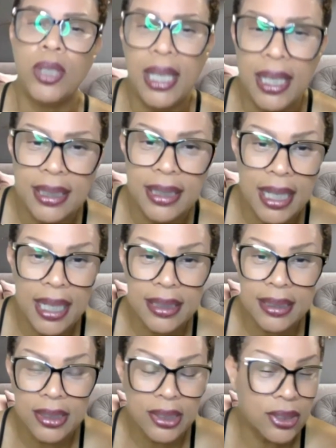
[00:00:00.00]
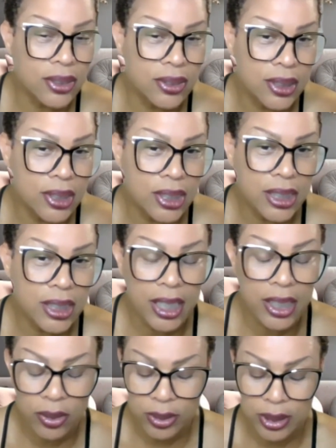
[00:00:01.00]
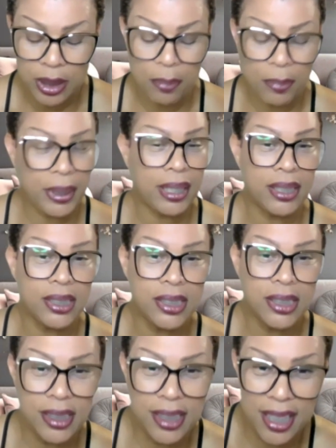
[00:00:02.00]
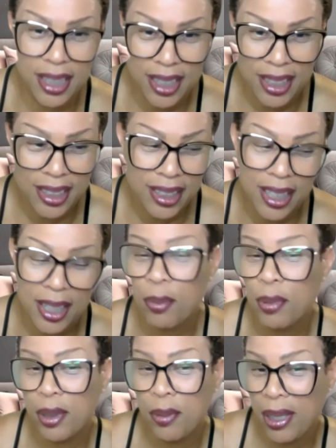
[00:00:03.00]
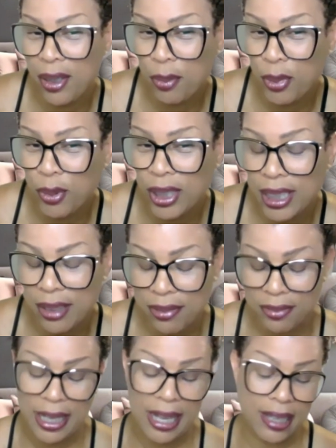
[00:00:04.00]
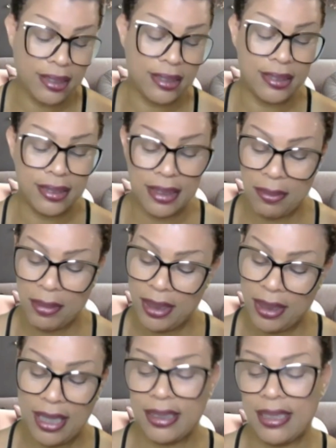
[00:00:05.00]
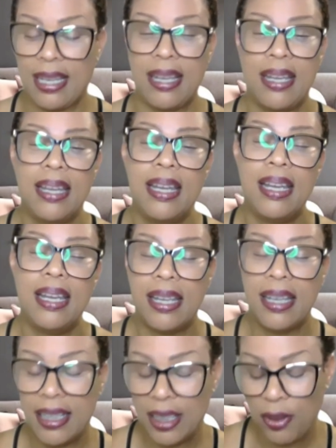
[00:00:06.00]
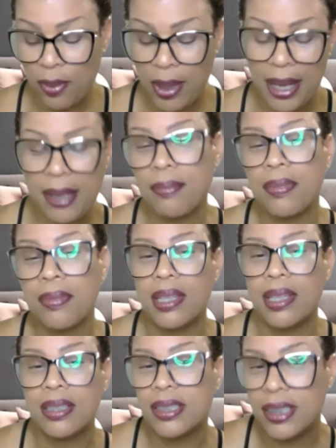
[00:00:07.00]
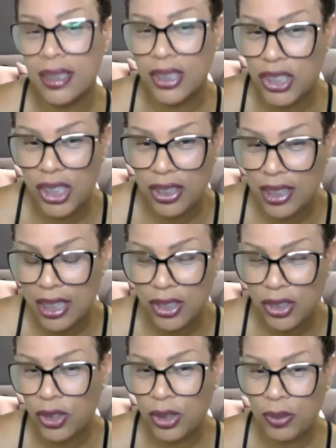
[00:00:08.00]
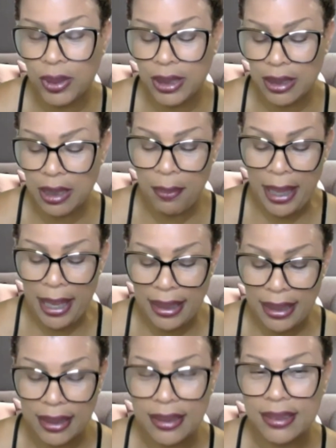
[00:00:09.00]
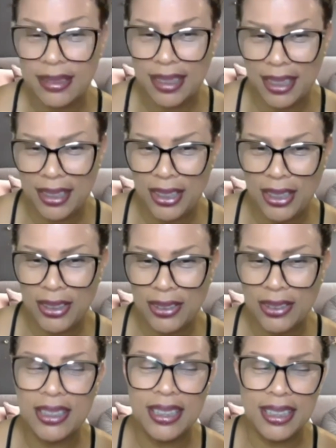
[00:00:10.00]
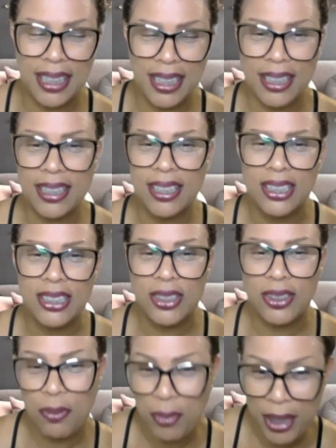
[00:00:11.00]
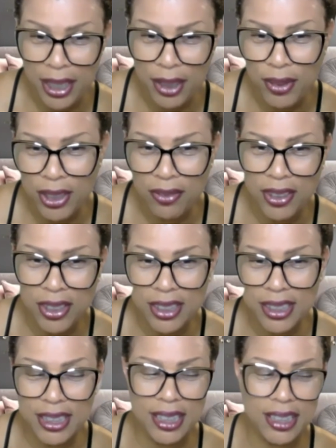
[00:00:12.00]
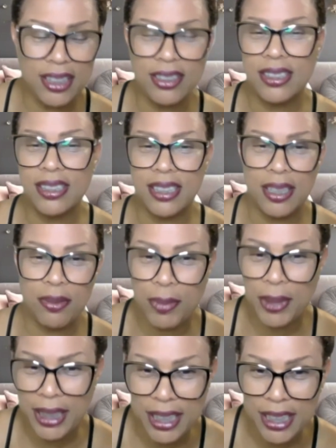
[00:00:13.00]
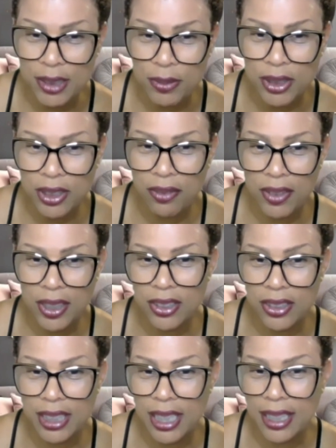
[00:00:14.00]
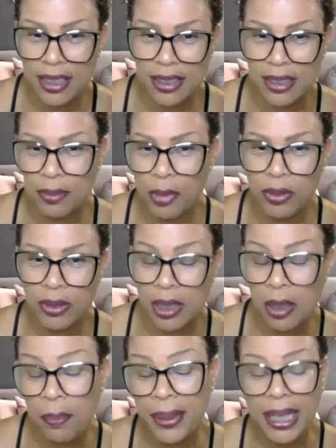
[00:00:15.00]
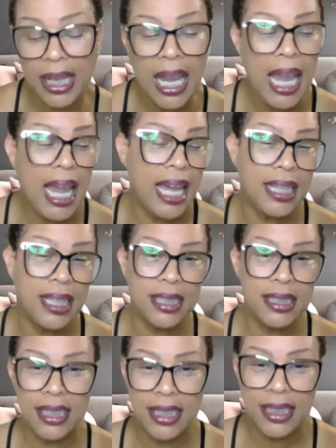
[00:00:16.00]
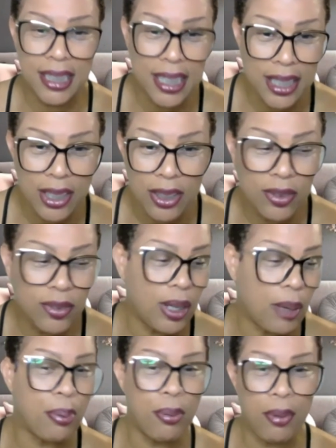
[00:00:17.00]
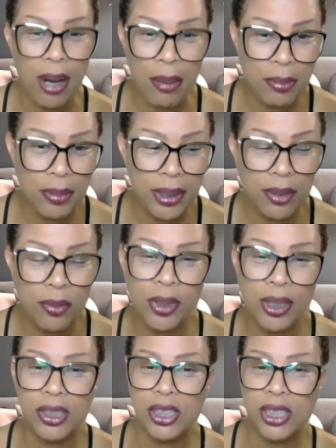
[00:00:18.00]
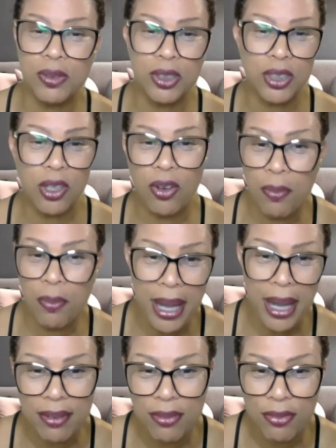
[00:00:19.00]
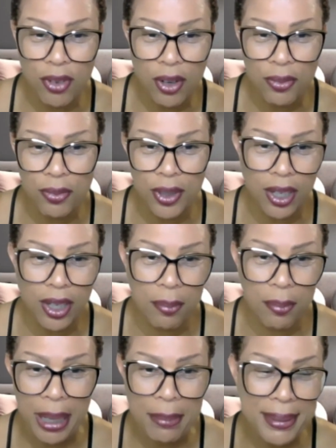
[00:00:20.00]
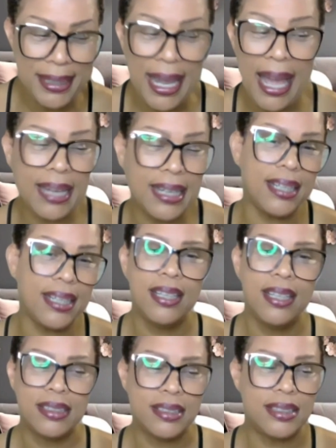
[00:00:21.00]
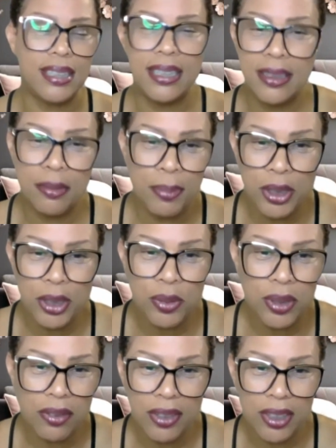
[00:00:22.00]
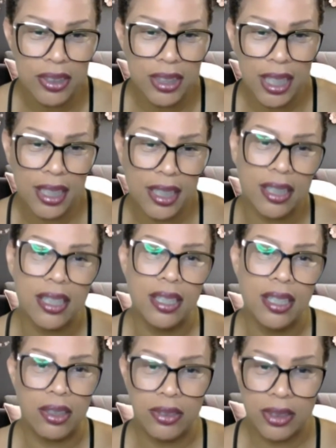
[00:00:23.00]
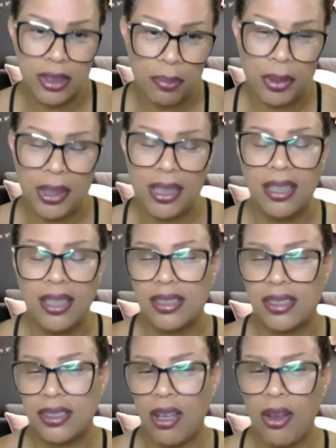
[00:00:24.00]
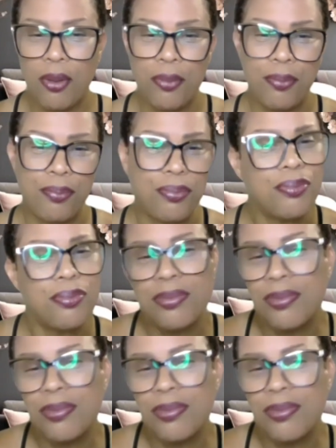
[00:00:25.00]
Melanda asked this girl, "Did she take Ozempic?" And she said, "Yeah, but it made her booty get flat," or something like that. Anyway, she done shared that story with somebody, Danielle. Yeah. So then Megan went over there to Danielle and said Mackenzie was over here taking some Ozempic. And then Danielle, probably when she was going back and forth with her baby daddy, said the bitch was over here taking Ozempic. So